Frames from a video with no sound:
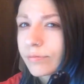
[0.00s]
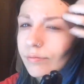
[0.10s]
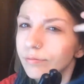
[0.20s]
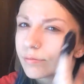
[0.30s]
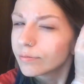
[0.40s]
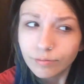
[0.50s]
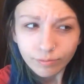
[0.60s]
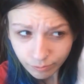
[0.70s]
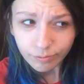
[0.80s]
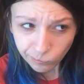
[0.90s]

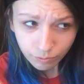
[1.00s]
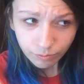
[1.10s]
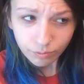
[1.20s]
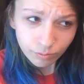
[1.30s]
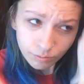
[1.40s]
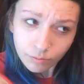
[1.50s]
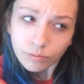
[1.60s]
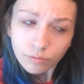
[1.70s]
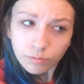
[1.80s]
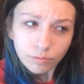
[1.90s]

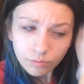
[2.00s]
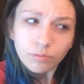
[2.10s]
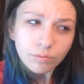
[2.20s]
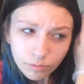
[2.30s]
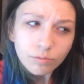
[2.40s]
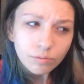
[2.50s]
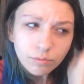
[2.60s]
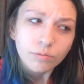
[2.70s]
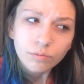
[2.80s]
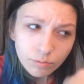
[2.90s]
[no speech]